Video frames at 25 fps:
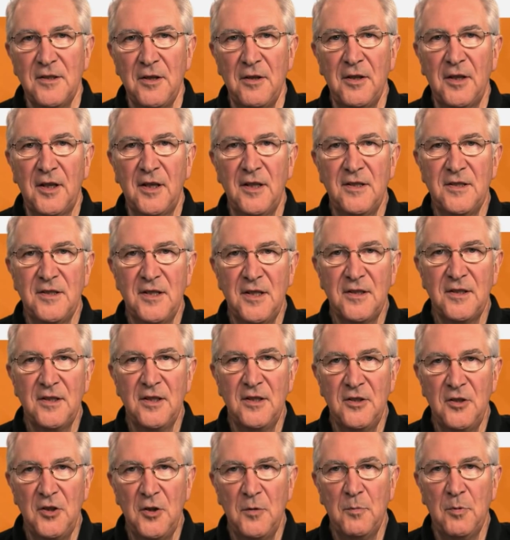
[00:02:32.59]
so the
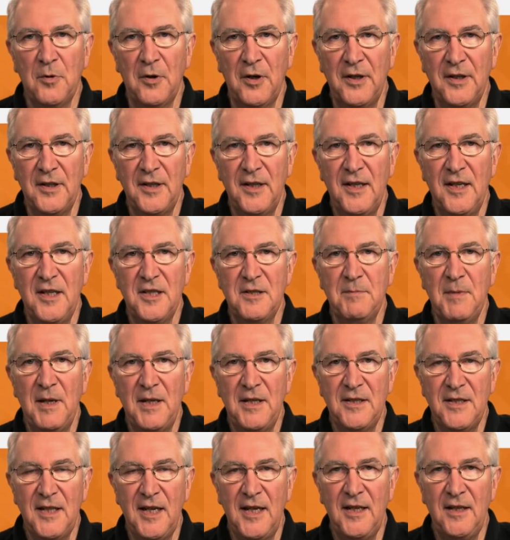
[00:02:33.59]
consistent dew point is
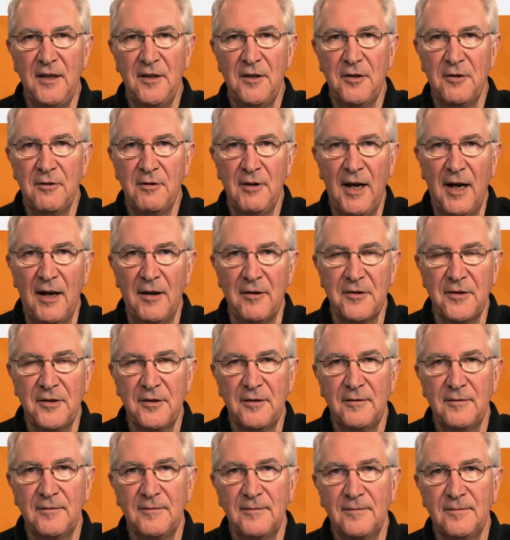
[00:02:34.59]
maintained throughout.